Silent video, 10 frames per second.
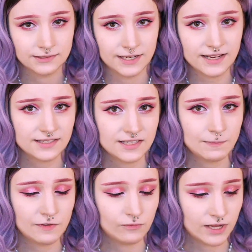The next
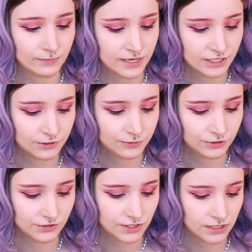step of my makeup
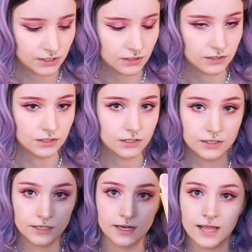routine
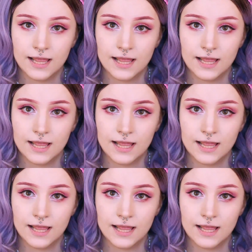are